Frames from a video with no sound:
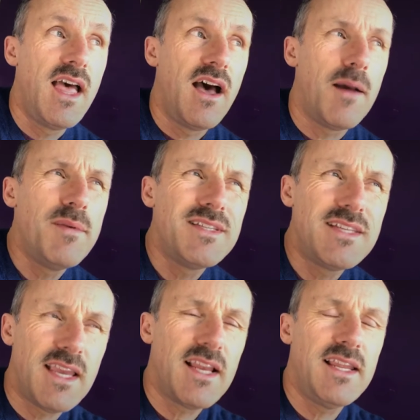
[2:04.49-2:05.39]
I
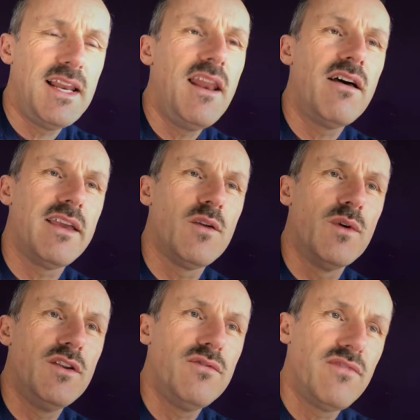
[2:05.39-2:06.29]
particularly like when
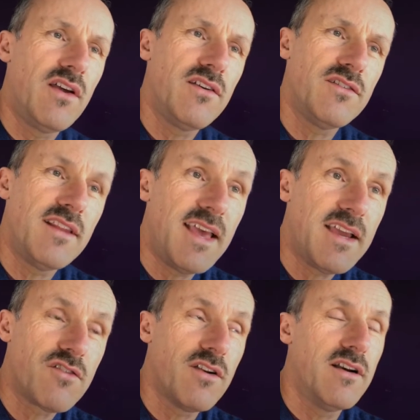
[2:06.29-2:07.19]
you fly on an
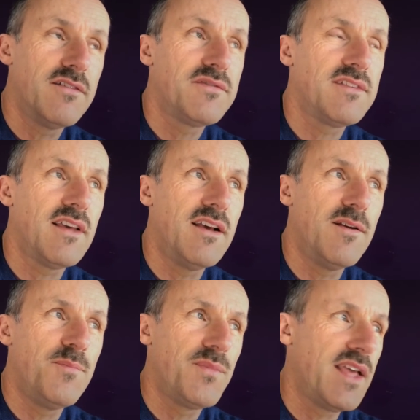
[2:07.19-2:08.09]
aircraft
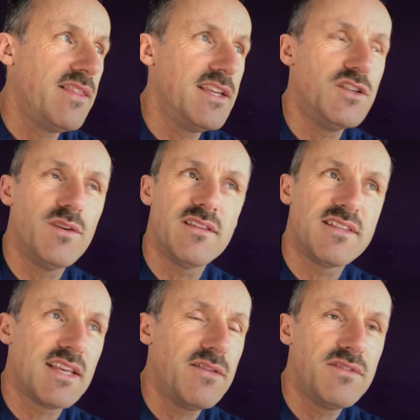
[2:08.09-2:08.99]
and they're doing the
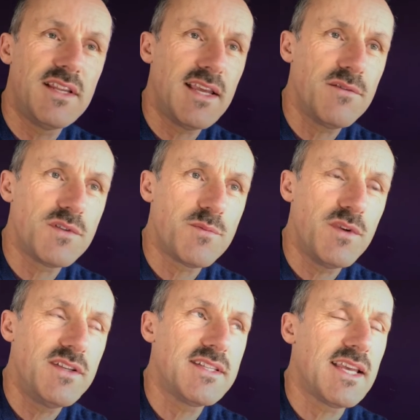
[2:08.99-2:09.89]
safety
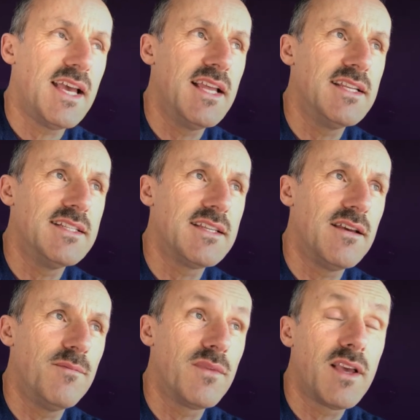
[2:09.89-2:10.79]
announcement
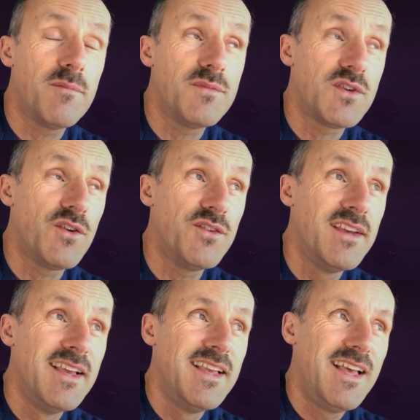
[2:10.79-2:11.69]
and comes on
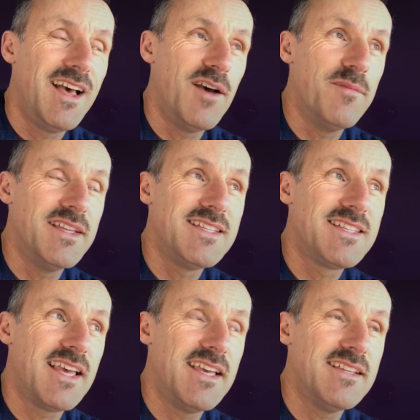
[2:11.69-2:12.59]
and
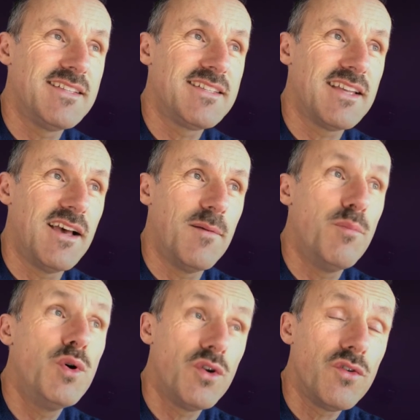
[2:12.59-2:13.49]
says,
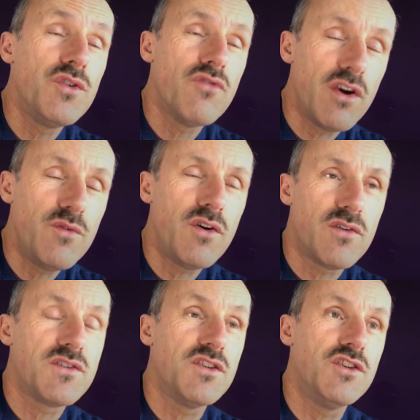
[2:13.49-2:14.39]
put on your own
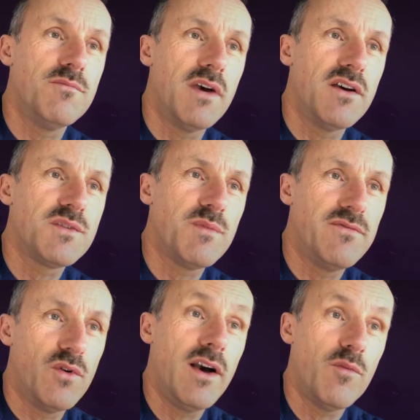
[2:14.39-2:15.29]
oxygen mask
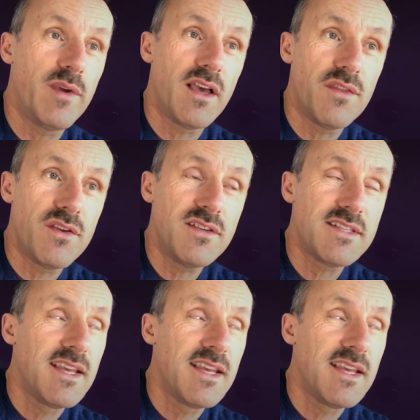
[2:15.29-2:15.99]
before helping others.